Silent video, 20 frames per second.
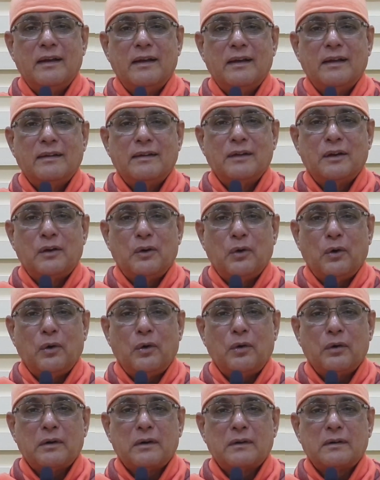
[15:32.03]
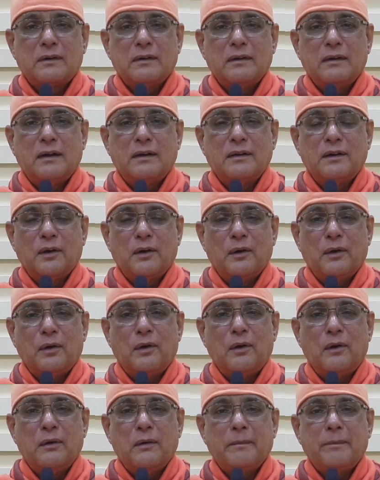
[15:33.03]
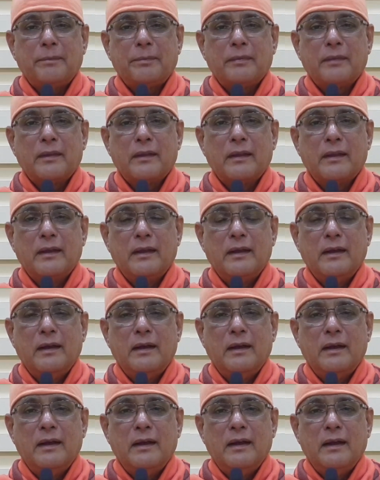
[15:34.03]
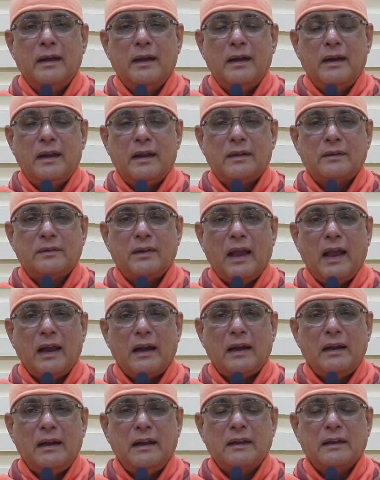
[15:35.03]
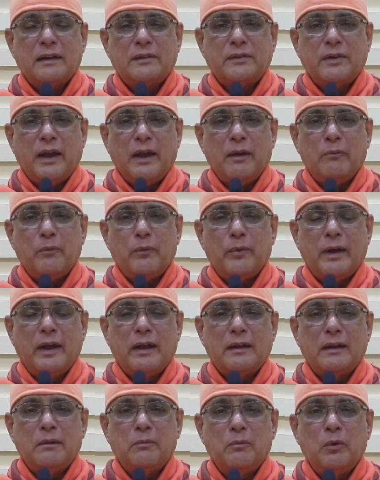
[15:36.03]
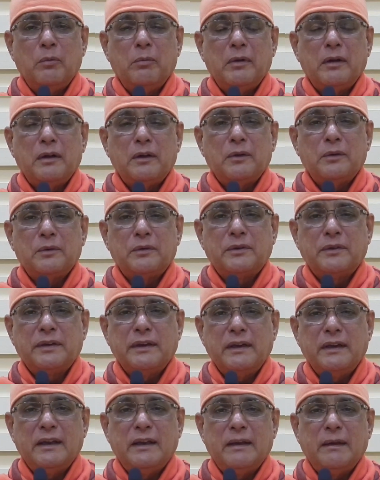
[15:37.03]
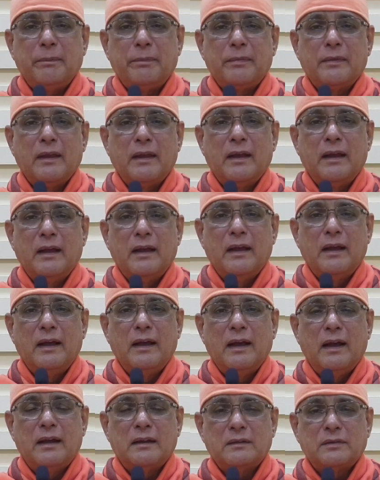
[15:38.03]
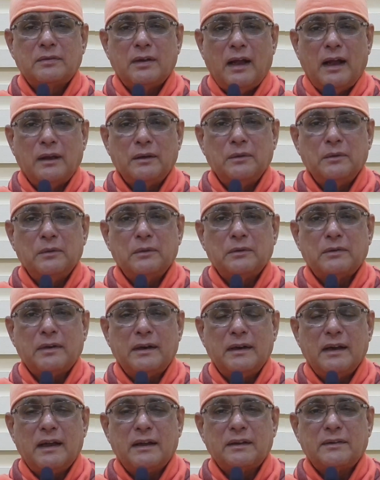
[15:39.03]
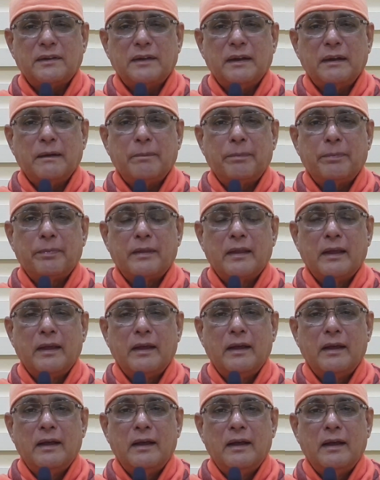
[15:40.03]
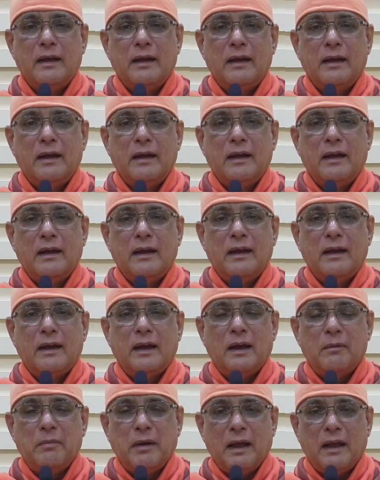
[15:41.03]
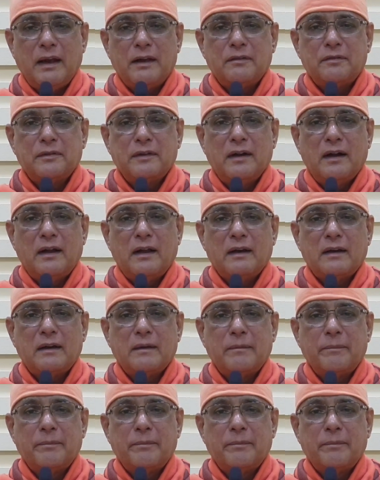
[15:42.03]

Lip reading: the court and the law. In exactly the same way, the moment you see a sadhu, sannyasi, a man of God,